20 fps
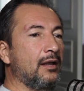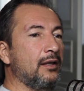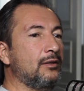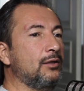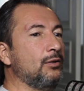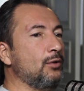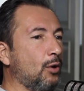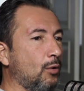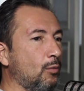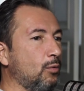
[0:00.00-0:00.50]

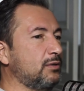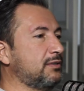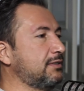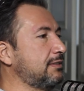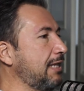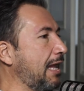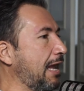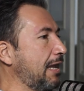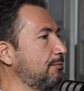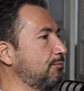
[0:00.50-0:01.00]
It was
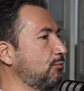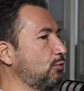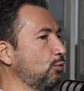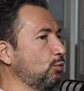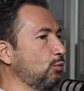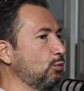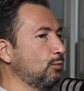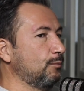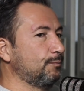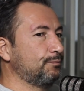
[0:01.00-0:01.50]
time
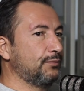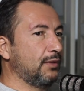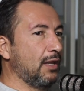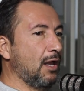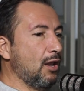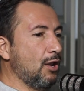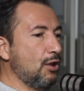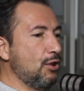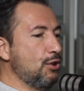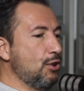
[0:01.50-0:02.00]
to
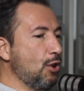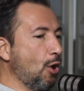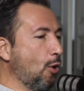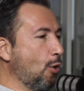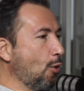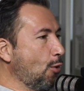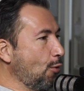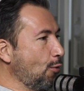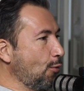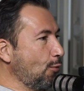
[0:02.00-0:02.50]

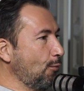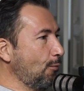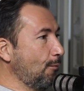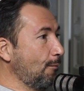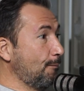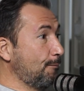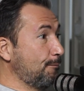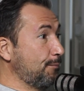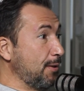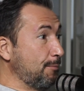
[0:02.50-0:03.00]
know
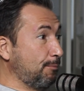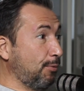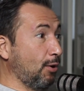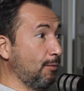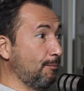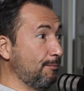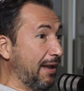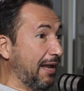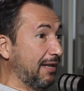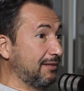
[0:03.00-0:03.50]

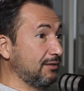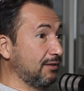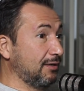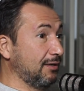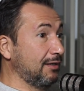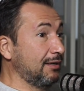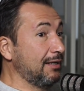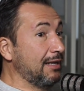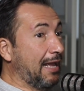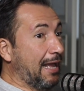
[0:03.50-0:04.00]
people
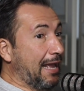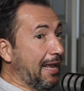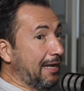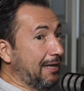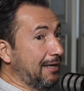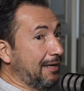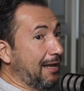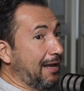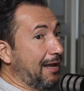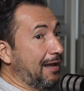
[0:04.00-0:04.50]
better
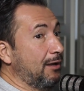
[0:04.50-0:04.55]
and